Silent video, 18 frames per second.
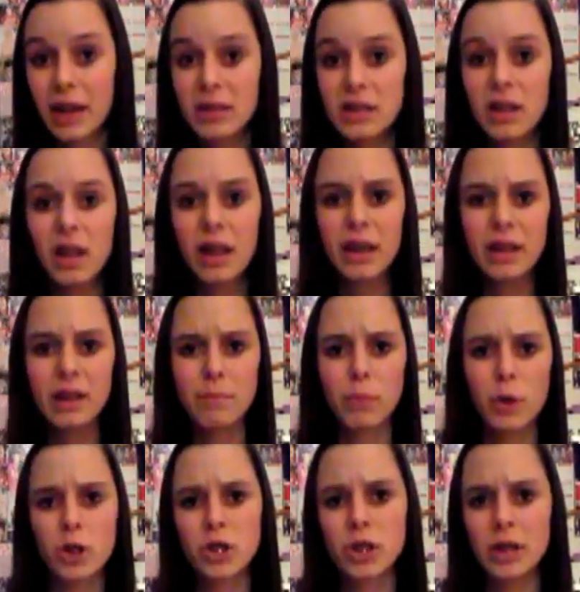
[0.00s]
It's not, like,
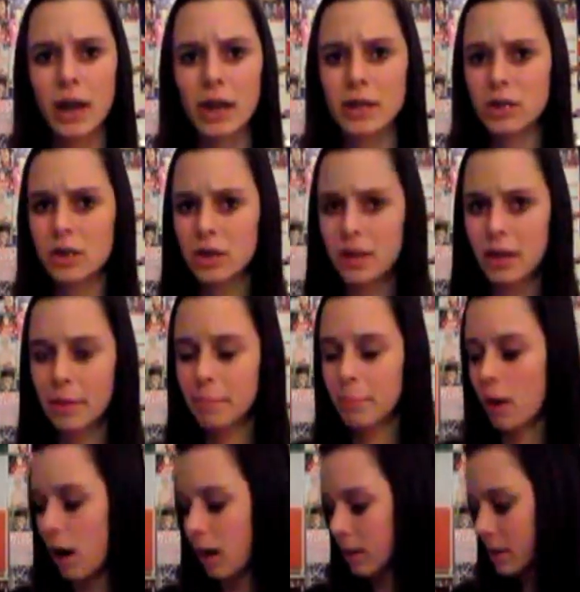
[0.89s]
merchandise, it's just,
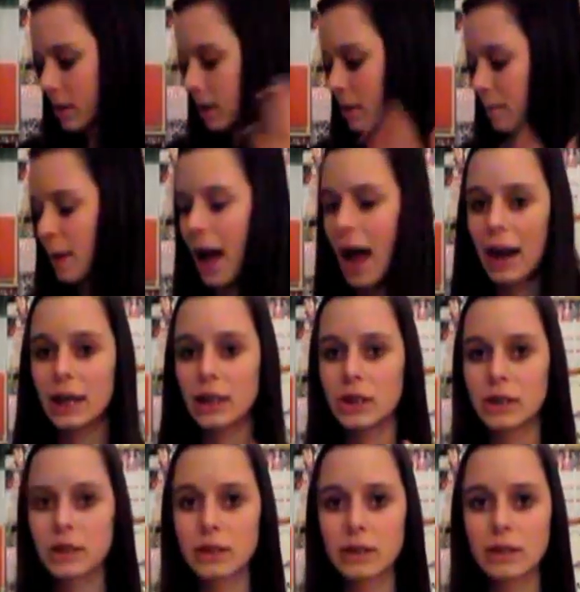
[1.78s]
like, boxes,
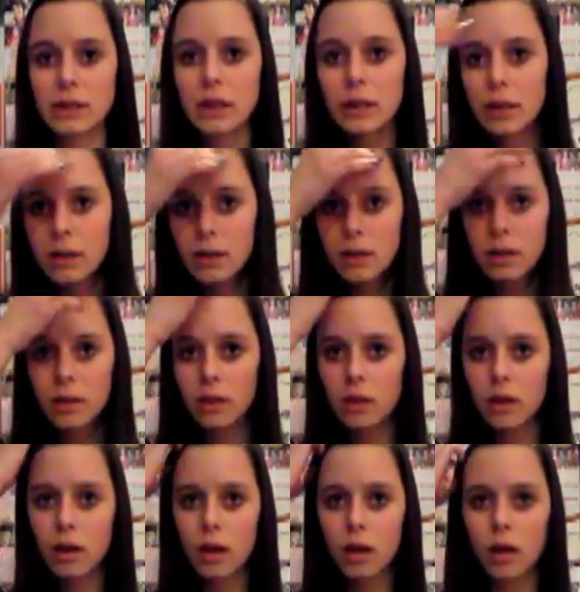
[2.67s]
packages,
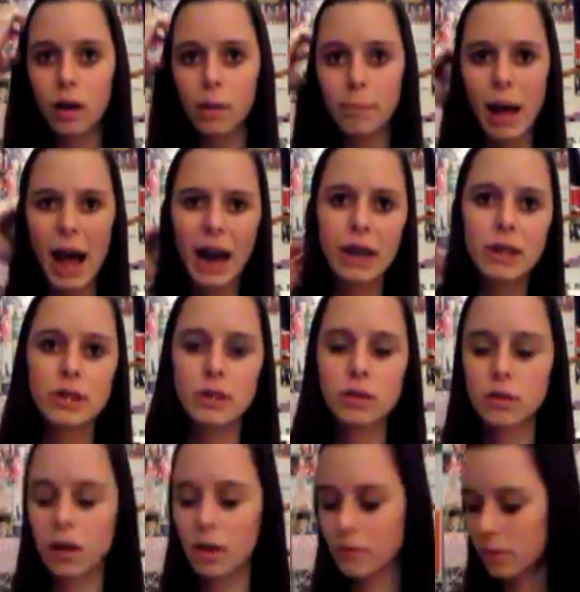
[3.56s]

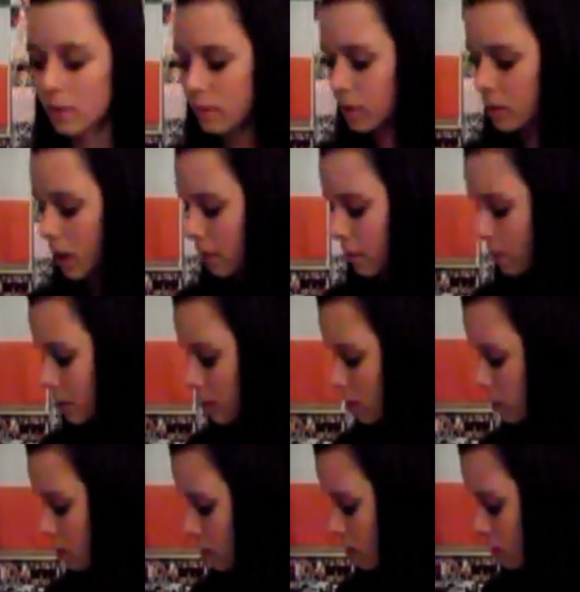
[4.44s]
packagings off of stuff, and
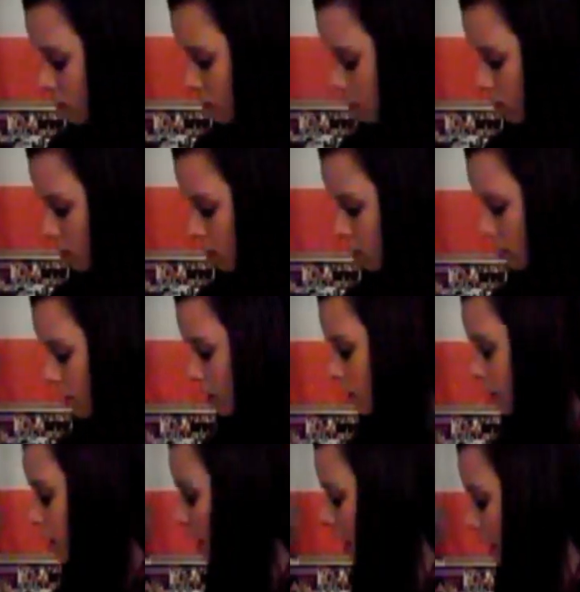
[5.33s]

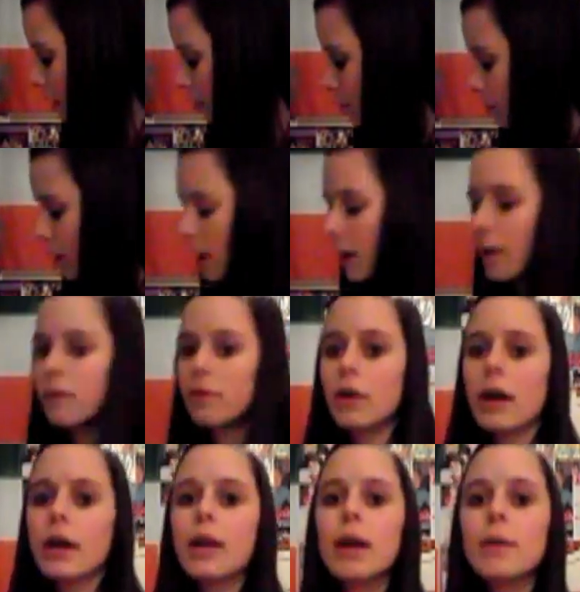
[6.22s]
yeah, but I have
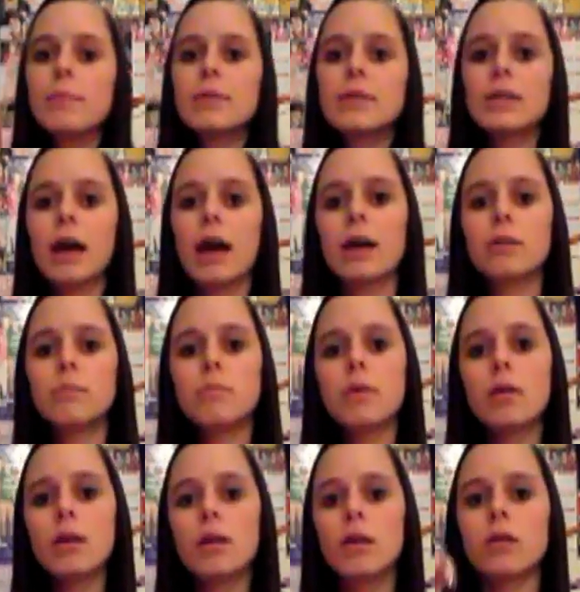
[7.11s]
it right here beside
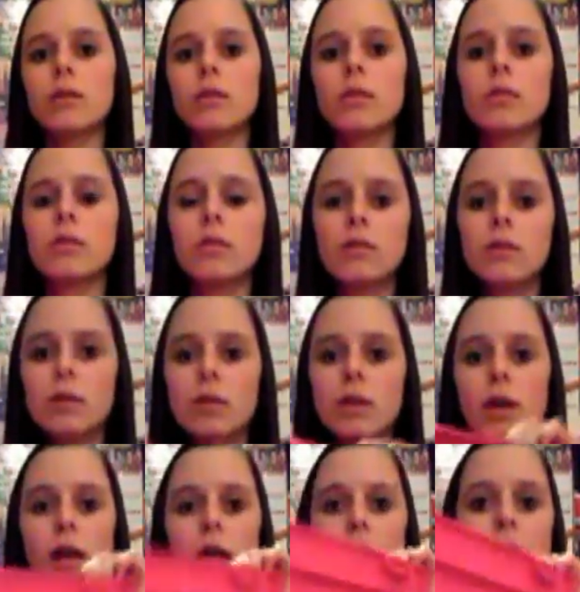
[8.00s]
me,
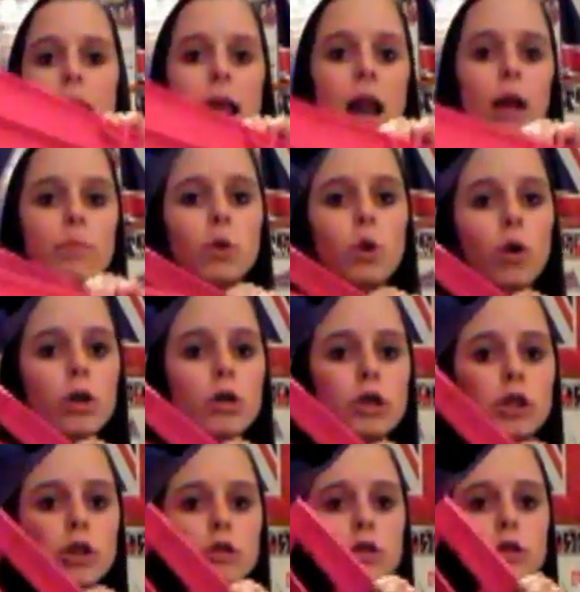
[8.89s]
and I'm
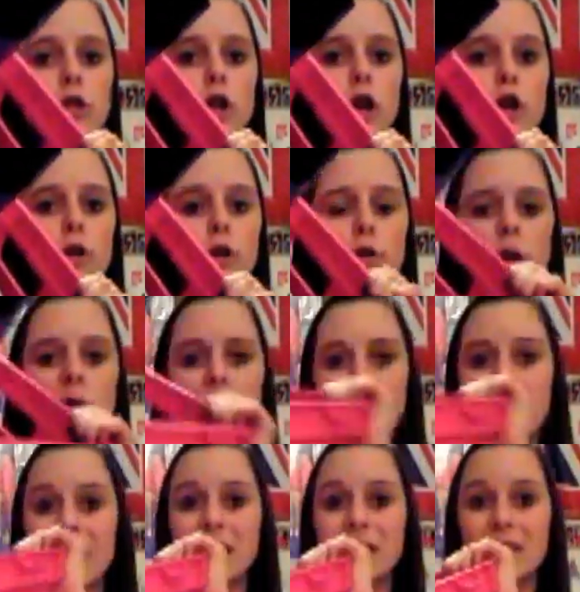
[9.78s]
going to show you
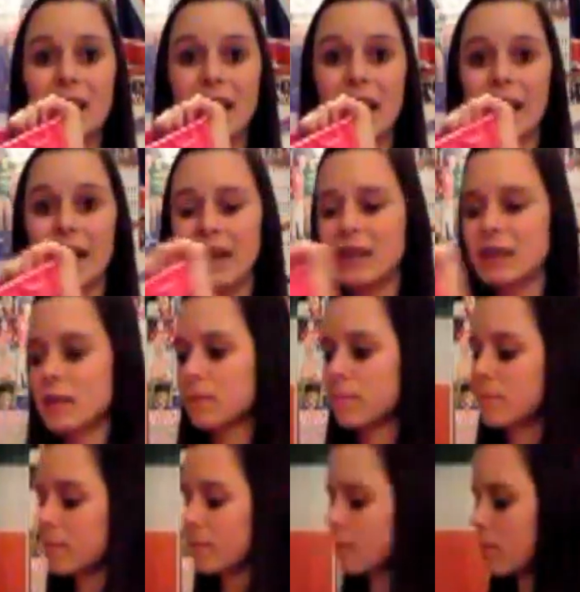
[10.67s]
everything that's in it.
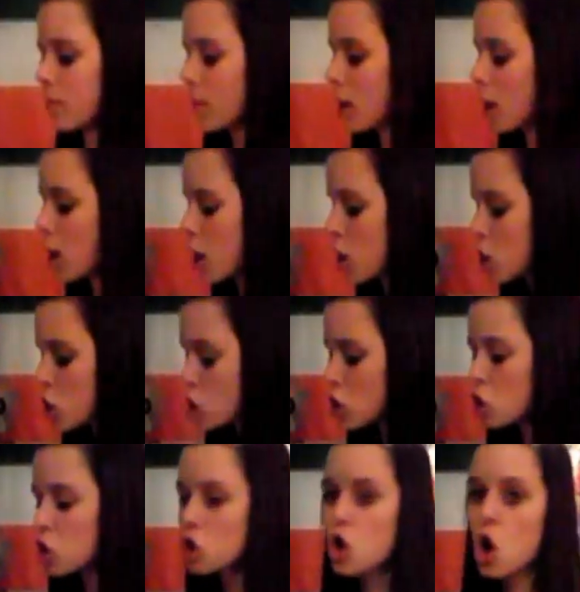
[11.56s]

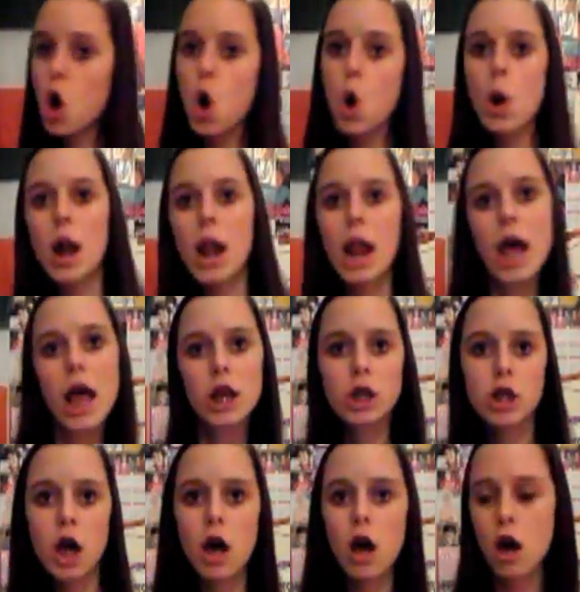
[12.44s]
So,
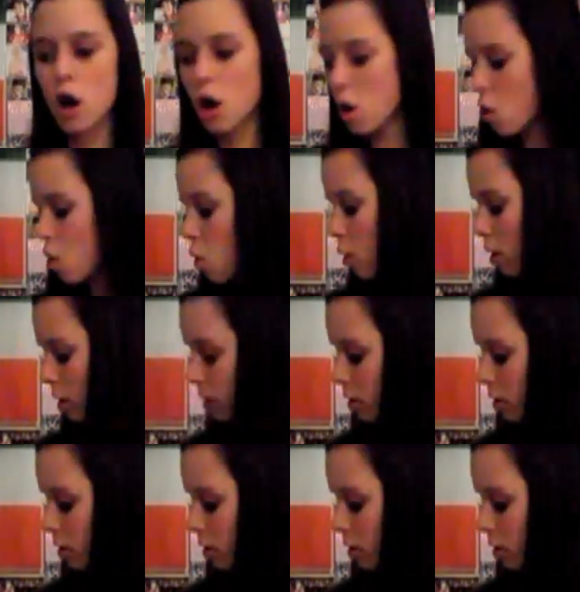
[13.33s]
let's go.